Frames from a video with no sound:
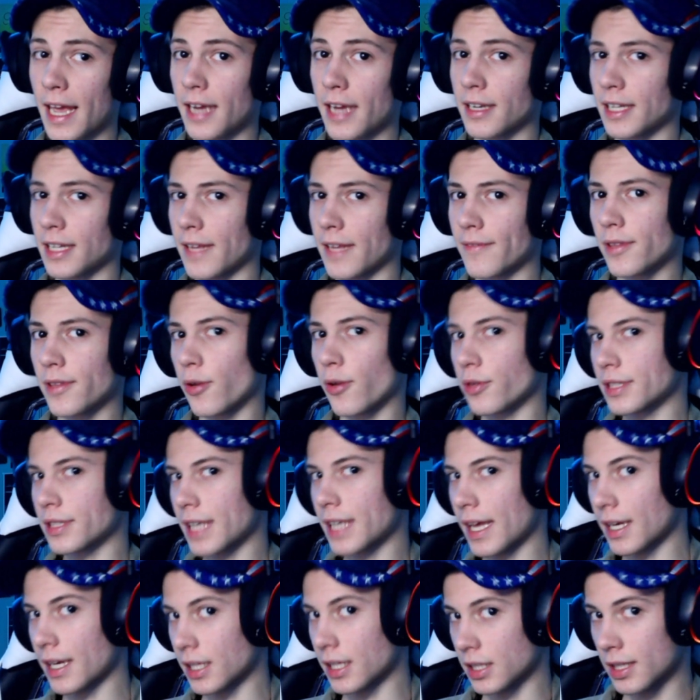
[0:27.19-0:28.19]
even though it's
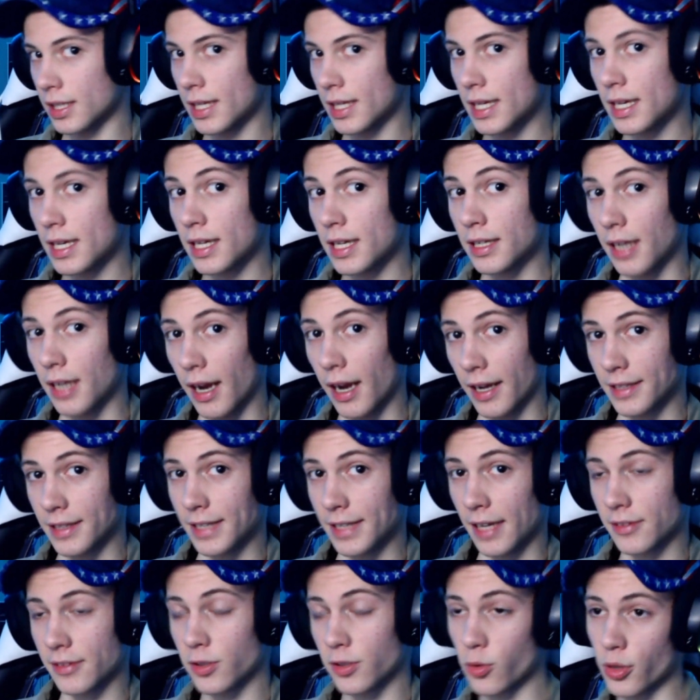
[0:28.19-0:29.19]
kind of not
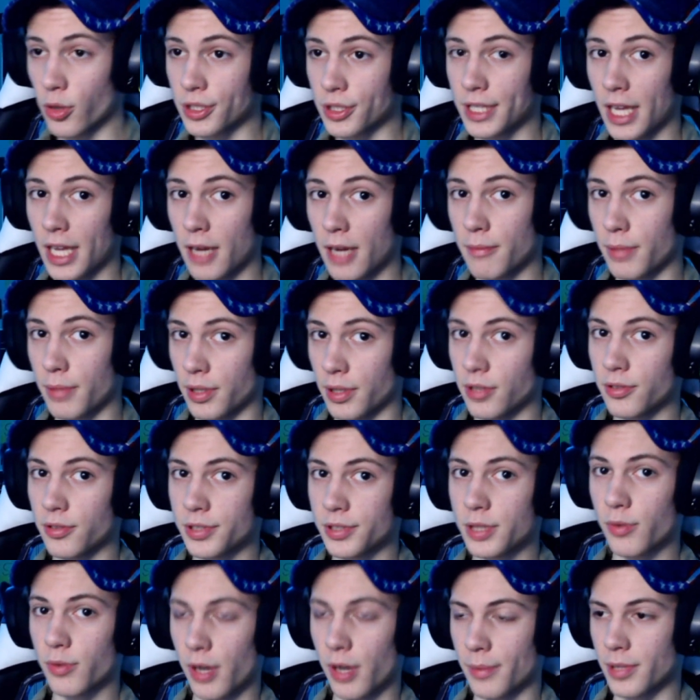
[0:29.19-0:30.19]
exactly quicksand, but you'll
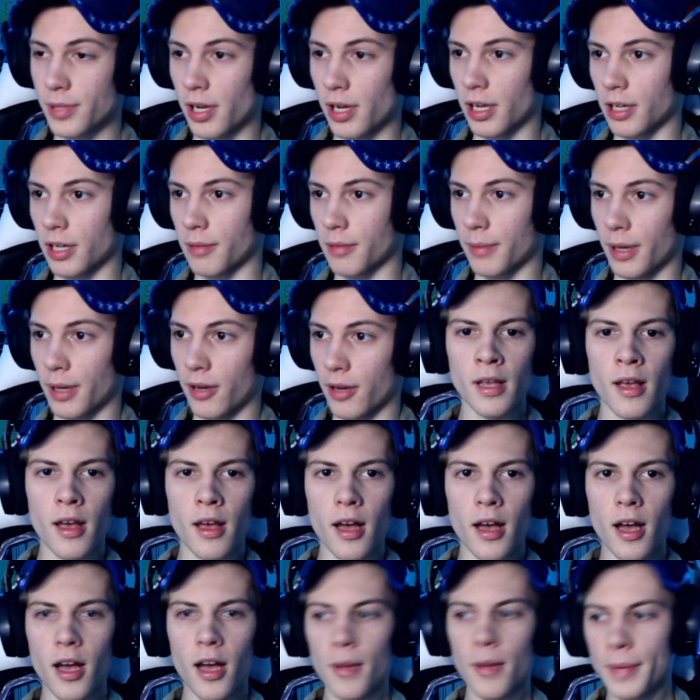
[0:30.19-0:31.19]
see what I'm talking about.
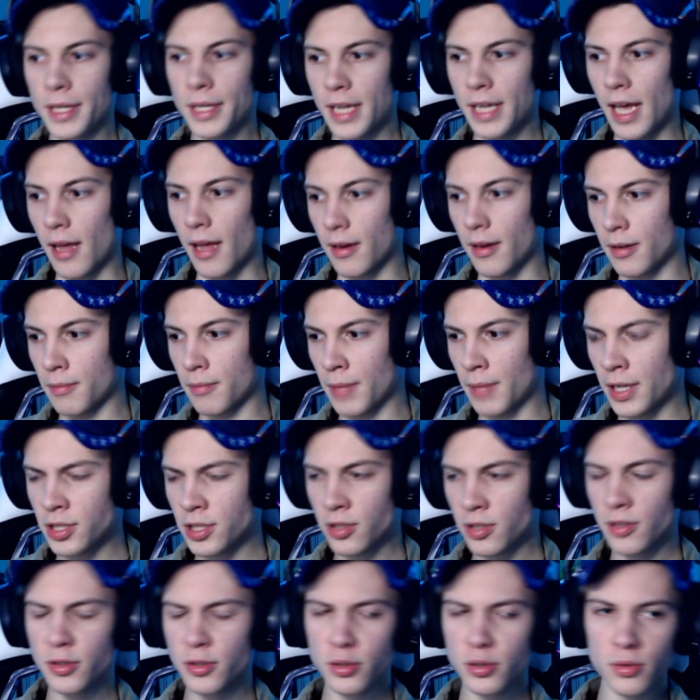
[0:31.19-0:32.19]
And yeah, make
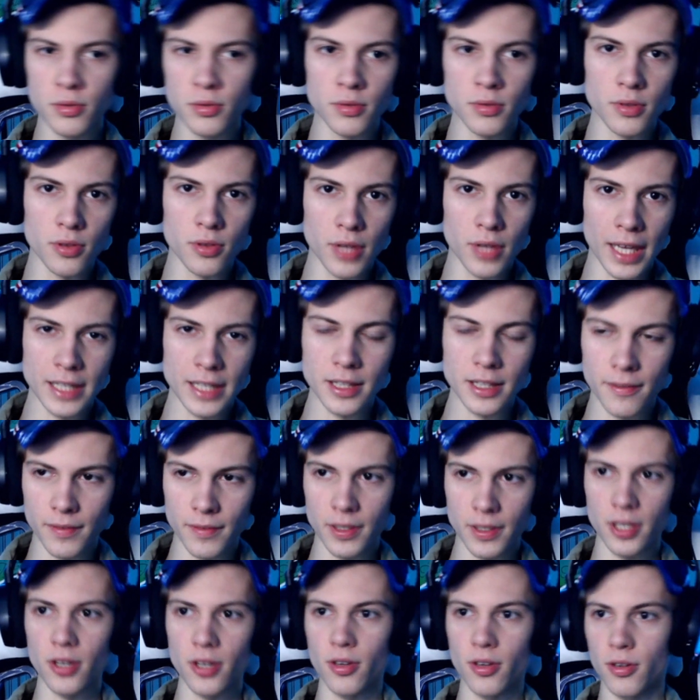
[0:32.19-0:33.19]
sure to like the
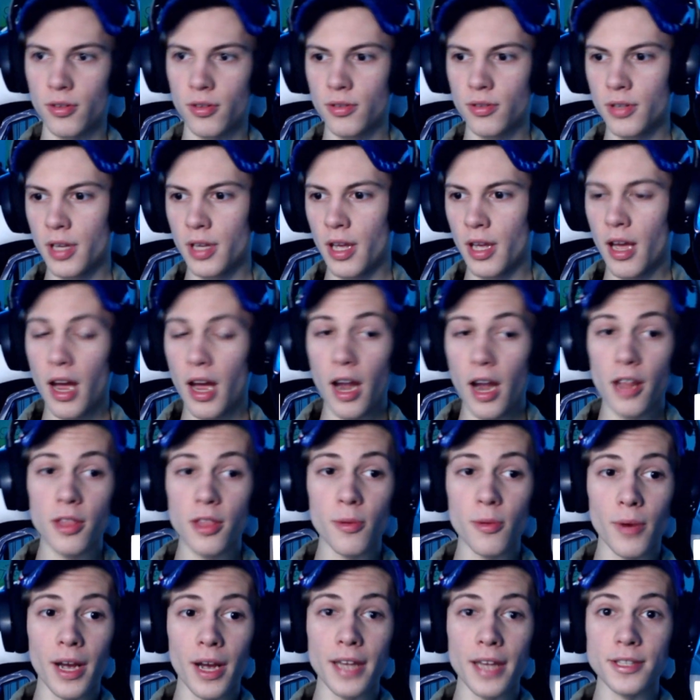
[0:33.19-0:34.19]
video,
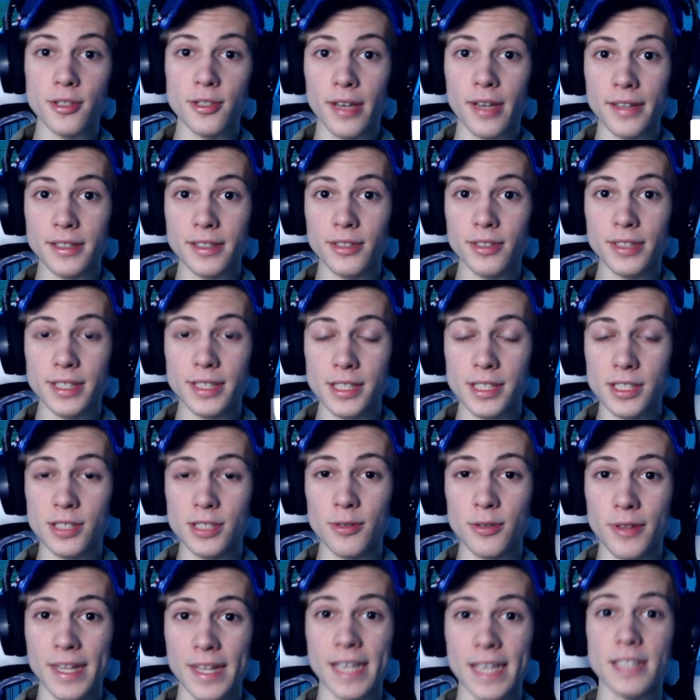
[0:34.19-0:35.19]
otherwise you'll have to listen
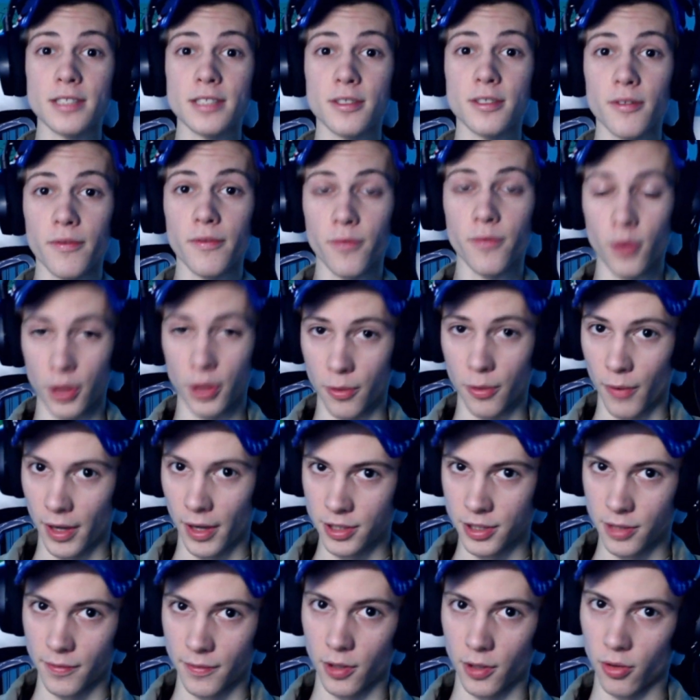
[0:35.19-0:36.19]
to this for the
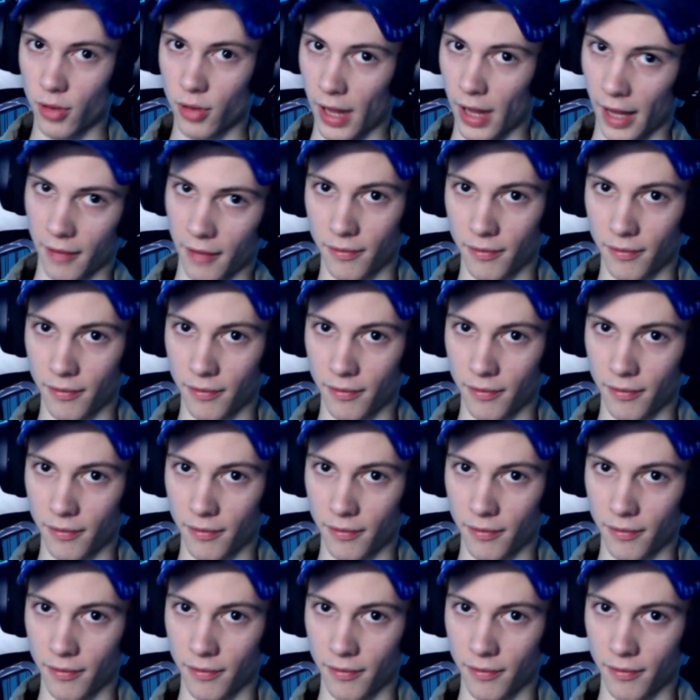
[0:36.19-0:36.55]
rest of your life.